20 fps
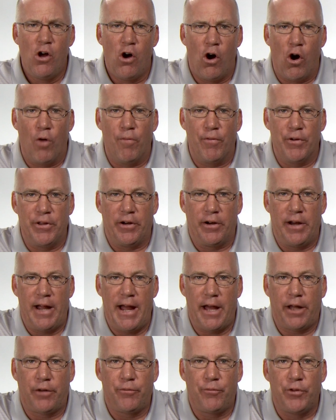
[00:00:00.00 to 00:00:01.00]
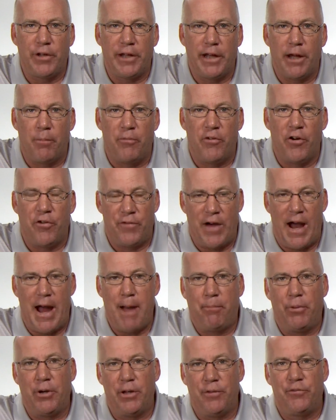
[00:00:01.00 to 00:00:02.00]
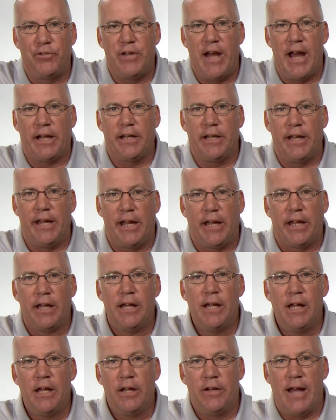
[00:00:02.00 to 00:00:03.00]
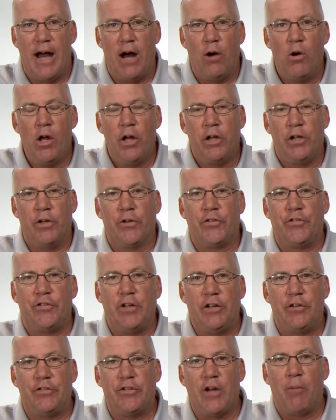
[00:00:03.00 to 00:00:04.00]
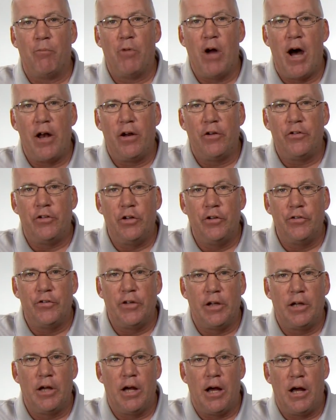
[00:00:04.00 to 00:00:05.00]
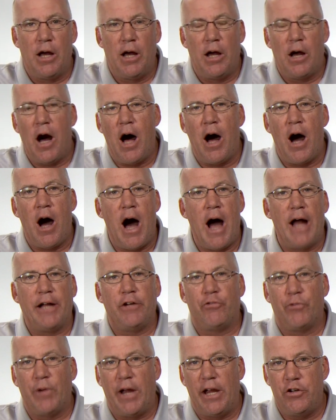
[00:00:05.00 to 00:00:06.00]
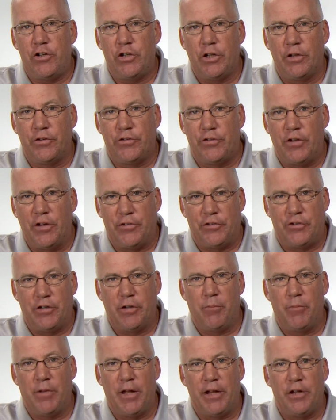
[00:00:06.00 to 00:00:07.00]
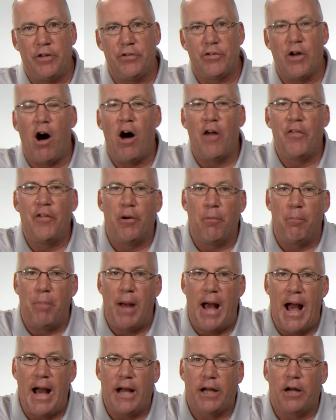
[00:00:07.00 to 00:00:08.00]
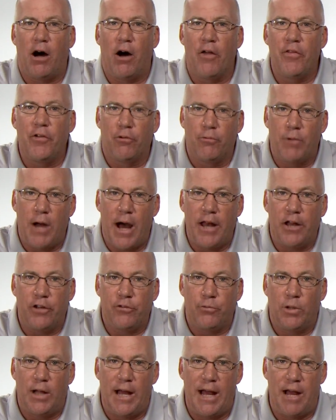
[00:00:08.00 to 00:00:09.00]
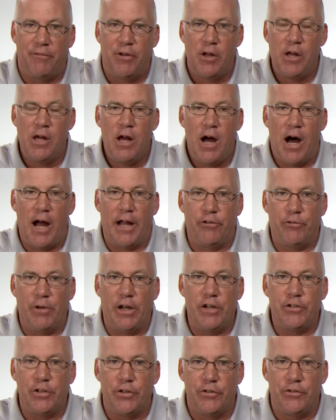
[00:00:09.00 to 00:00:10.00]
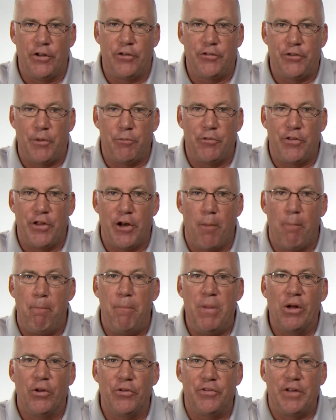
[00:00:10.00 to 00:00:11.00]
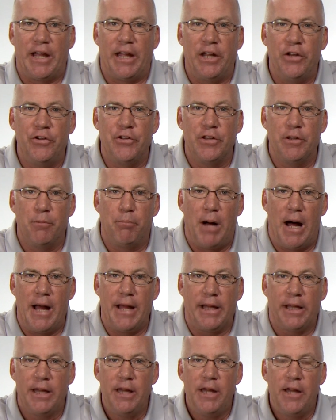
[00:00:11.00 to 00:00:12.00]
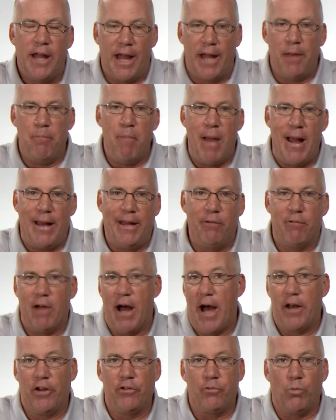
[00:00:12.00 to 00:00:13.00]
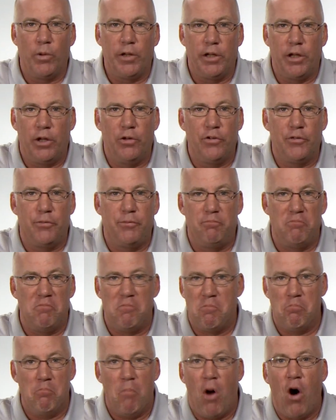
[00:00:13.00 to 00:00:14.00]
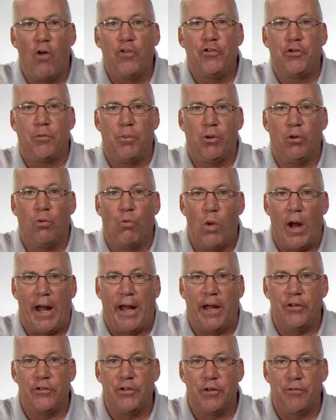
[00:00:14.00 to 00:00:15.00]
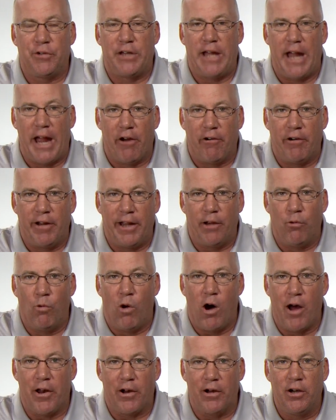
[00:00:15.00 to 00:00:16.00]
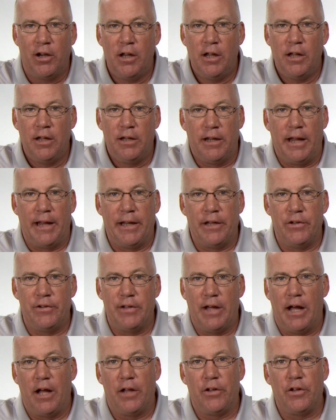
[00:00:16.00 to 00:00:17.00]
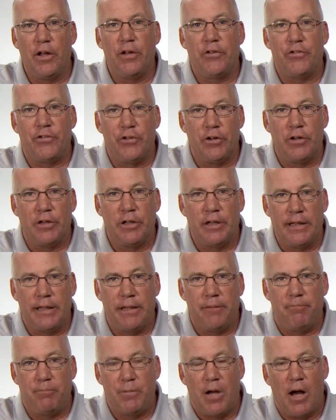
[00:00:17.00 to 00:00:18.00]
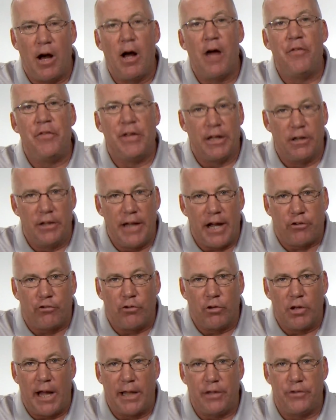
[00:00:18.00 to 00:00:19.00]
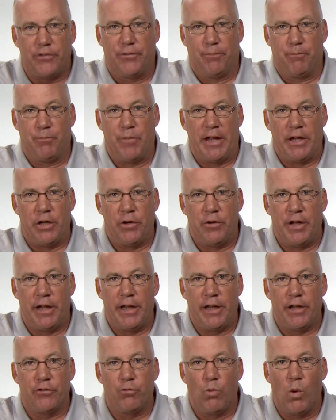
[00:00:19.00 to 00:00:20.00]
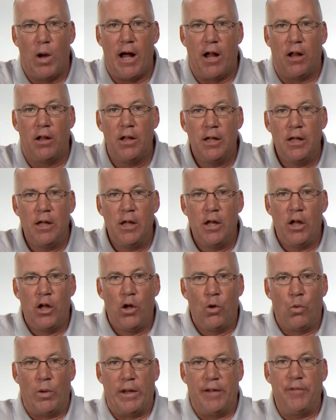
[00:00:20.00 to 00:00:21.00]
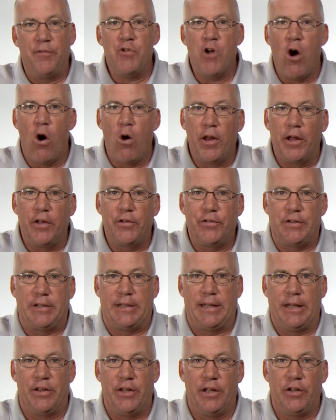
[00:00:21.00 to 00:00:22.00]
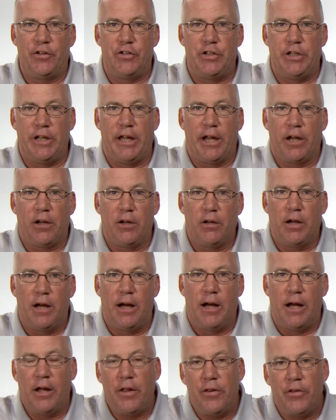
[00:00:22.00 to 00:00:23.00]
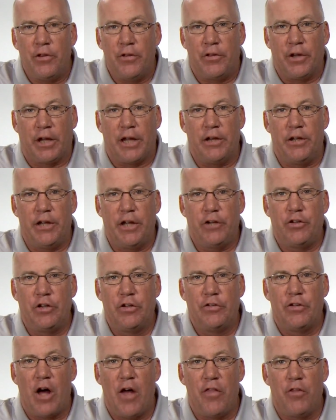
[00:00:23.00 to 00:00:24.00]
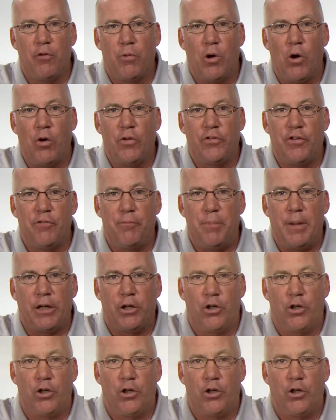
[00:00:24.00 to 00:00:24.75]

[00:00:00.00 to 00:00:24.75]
over their head for the evaporative technique. Now, you'll see some riders using a hydration system that is on their back. Other riders will have hydration systems that are built into the bike, and many riders will use multiple ways of carrying water and certainly the electrolytes that you need as well. We've noticed this year the conditions on the roads have been